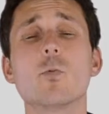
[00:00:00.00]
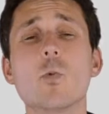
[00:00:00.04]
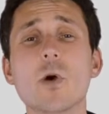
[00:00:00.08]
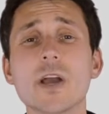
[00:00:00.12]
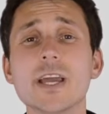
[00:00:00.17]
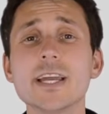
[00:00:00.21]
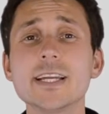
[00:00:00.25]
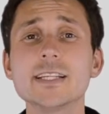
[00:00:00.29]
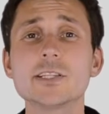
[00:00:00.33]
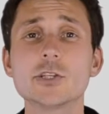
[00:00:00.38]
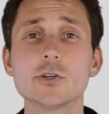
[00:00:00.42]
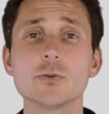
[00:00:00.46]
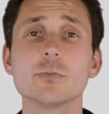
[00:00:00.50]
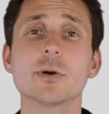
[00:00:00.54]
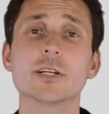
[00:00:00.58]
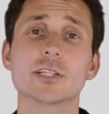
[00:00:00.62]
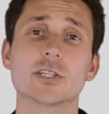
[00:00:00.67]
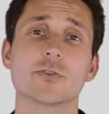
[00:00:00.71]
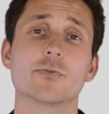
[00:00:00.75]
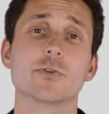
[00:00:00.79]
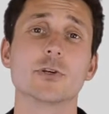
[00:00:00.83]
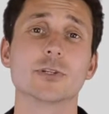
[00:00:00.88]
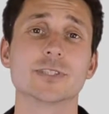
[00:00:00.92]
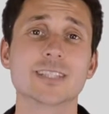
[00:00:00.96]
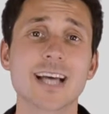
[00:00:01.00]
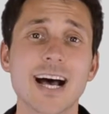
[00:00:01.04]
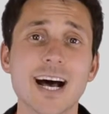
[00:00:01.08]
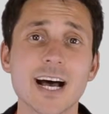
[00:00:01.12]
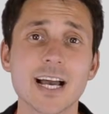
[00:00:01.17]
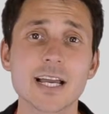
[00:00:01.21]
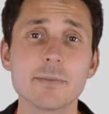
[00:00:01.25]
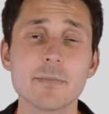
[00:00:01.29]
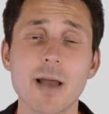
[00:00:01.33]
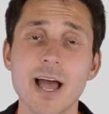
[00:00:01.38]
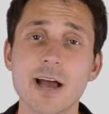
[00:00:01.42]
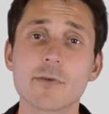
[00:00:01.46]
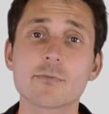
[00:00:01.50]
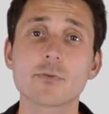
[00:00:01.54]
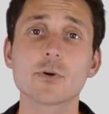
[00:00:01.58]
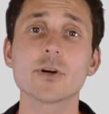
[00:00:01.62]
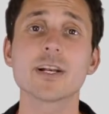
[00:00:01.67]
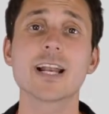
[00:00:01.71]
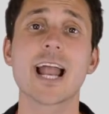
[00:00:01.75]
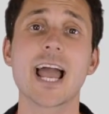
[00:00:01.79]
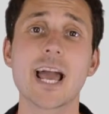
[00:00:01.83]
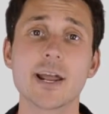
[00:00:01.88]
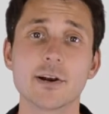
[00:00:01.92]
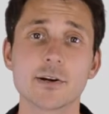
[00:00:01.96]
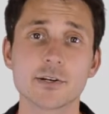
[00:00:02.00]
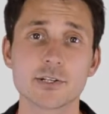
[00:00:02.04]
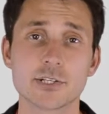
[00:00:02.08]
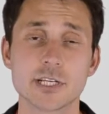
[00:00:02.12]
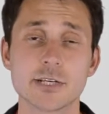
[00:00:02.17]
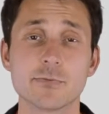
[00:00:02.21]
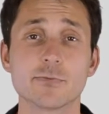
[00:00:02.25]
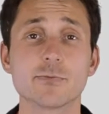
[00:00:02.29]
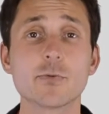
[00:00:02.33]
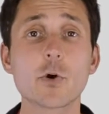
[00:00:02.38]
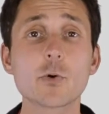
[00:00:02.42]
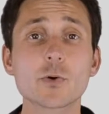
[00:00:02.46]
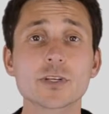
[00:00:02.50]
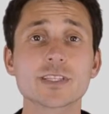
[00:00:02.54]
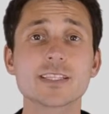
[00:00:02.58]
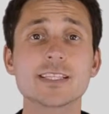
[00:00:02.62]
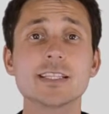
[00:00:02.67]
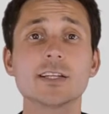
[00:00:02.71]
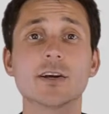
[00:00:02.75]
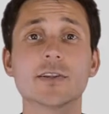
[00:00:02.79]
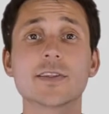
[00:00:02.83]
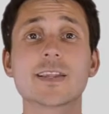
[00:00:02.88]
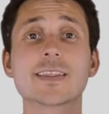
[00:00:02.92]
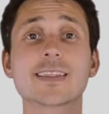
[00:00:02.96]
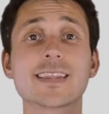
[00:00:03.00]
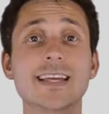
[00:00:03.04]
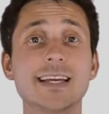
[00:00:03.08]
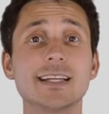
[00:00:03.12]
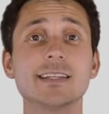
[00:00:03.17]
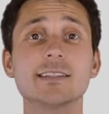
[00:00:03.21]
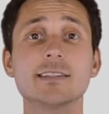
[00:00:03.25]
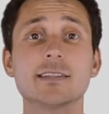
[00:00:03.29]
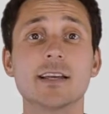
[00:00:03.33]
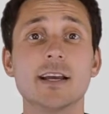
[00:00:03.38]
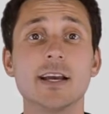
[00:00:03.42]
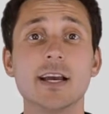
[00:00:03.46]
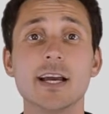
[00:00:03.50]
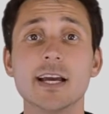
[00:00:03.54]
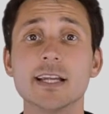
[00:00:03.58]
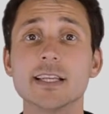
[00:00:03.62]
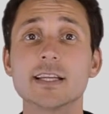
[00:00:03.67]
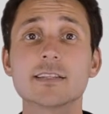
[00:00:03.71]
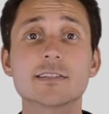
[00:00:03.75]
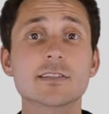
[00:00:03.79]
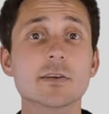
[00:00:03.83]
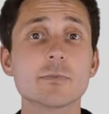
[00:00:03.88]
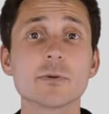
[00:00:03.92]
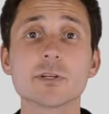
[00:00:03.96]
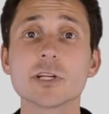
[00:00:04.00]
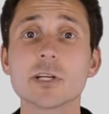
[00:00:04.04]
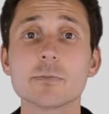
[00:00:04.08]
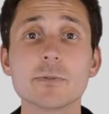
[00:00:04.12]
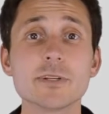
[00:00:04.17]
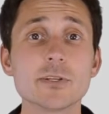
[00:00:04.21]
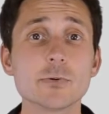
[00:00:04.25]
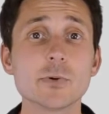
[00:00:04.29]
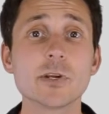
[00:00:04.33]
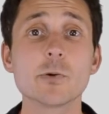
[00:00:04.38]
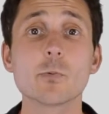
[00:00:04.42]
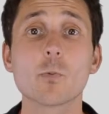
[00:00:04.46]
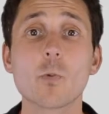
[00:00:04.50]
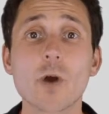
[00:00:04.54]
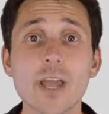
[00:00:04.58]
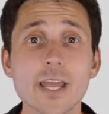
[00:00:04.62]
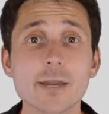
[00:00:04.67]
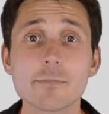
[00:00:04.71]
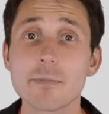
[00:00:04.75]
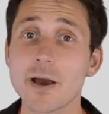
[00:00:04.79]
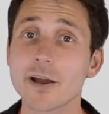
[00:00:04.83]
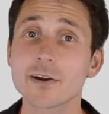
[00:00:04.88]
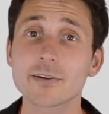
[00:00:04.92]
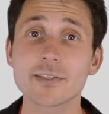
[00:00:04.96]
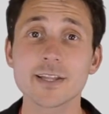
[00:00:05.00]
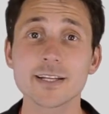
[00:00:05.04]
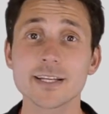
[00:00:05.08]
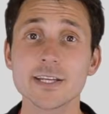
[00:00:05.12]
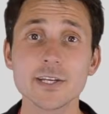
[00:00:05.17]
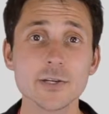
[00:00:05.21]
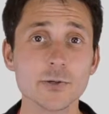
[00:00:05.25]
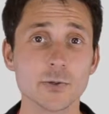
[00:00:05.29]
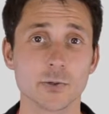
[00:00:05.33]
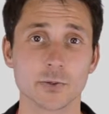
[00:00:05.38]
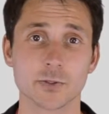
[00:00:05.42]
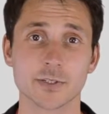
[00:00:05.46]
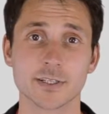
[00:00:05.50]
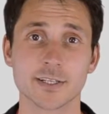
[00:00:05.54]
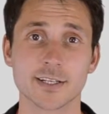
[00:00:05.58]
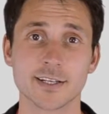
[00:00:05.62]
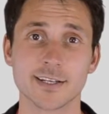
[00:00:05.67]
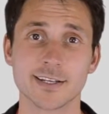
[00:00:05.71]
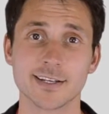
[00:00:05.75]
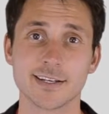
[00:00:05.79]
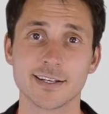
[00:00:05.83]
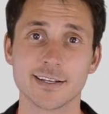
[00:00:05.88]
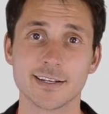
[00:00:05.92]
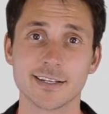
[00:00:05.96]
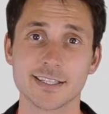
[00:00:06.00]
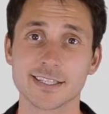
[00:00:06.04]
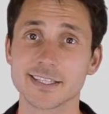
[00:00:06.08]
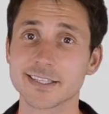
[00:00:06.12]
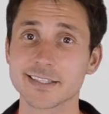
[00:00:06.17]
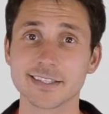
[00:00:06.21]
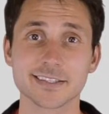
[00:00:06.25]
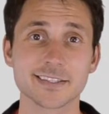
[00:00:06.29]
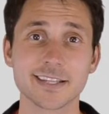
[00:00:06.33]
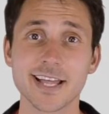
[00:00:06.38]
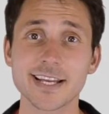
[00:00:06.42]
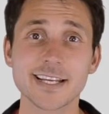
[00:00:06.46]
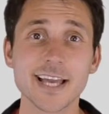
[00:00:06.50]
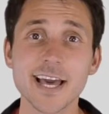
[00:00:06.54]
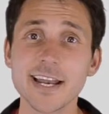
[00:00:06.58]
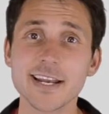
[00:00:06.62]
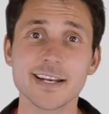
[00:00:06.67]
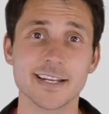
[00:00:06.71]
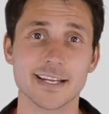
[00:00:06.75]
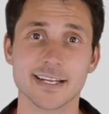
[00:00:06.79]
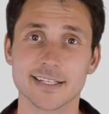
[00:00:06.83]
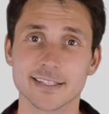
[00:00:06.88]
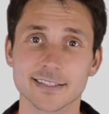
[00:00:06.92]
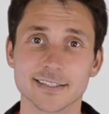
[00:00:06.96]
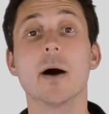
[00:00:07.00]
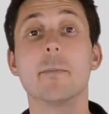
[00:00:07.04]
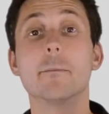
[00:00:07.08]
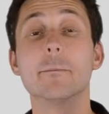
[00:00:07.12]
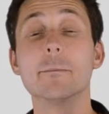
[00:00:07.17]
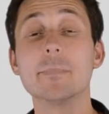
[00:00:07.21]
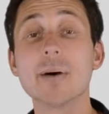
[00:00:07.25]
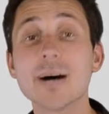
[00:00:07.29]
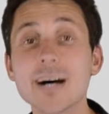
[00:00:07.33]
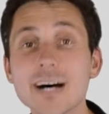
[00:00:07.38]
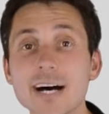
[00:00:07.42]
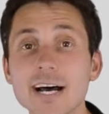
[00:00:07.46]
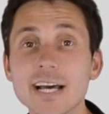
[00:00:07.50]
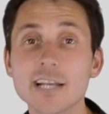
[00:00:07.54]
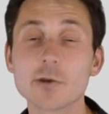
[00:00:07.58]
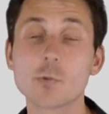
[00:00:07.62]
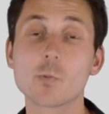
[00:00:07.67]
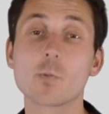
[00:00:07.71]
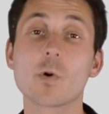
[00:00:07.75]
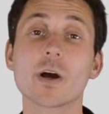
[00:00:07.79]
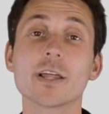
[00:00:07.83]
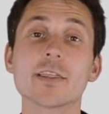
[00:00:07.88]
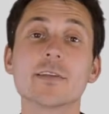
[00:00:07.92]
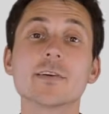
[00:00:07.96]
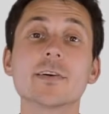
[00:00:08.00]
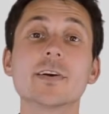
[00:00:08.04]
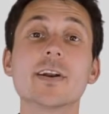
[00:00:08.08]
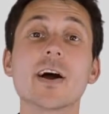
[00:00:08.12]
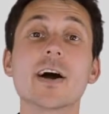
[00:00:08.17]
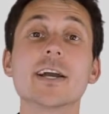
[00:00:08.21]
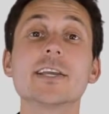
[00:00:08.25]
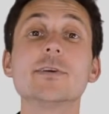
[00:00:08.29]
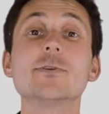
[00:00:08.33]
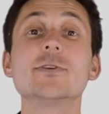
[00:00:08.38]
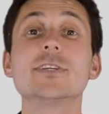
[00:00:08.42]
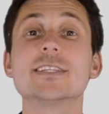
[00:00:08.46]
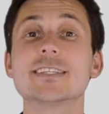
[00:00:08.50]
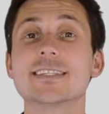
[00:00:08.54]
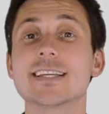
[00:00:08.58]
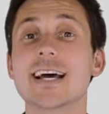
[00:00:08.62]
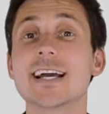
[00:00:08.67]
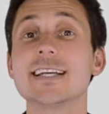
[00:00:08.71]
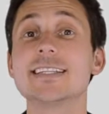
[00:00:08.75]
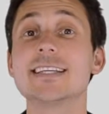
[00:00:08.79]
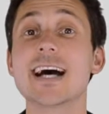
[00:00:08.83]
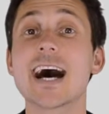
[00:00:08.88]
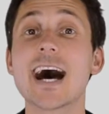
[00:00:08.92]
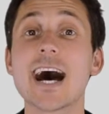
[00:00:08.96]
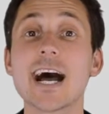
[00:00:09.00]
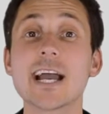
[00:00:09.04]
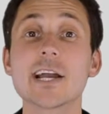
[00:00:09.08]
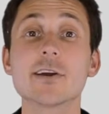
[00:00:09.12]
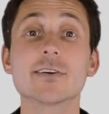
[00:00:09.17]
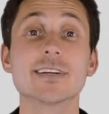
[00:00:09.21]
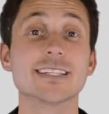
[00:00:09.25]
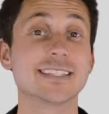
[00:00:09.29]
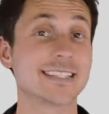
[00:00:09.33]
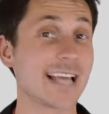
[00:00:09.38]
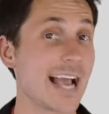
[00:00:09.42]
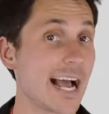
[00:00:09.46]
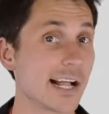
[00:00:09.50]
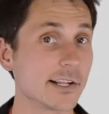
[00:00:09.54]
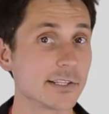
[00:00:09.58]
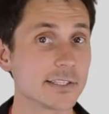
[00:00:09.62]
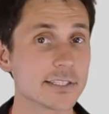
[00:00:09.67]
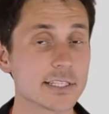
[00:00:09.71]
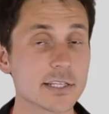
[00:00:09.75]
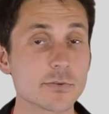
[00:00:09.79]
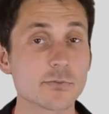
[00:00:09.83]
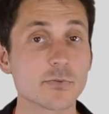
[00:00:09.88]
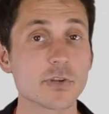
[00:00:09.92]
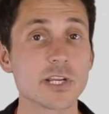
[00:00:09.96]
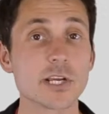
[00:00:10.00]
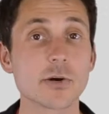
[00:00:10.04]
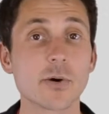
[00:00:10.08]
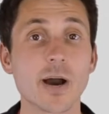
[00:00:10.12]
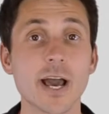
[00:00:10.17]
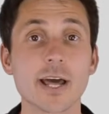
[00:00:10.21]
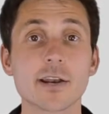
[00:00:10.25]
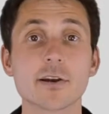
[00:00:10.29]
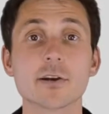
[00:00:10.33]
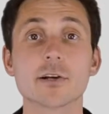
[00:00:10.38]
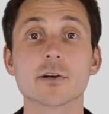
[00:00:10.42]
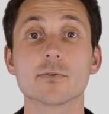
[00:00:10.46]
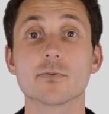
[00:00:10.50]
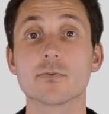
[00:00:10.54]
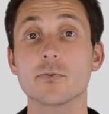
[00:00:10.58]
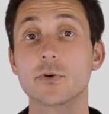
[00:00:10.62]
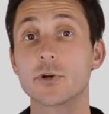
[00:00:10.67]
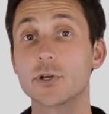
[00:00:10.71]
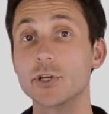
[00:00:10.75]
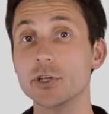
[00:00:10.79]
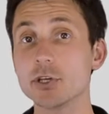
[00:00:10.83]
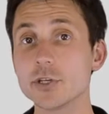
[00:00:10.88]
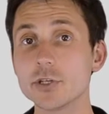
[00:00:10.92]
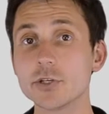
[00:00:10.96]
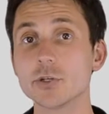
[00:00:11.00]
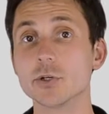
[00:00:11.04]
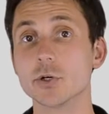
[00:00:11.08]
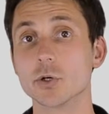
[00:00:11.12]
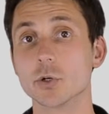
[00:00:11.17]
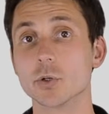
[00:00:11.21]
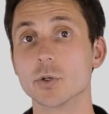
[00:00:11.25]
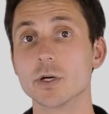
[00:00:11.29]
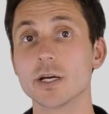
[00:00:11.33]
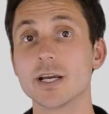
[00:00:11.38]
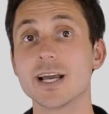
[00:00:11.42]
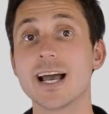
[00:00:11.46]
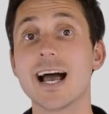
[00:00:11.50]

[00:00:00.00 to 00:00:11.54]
way too much of your time, effort, and energy focusing on the things that someone could be doing way better than you, like editing. But whether or not you decide to hire a talented video editor for you,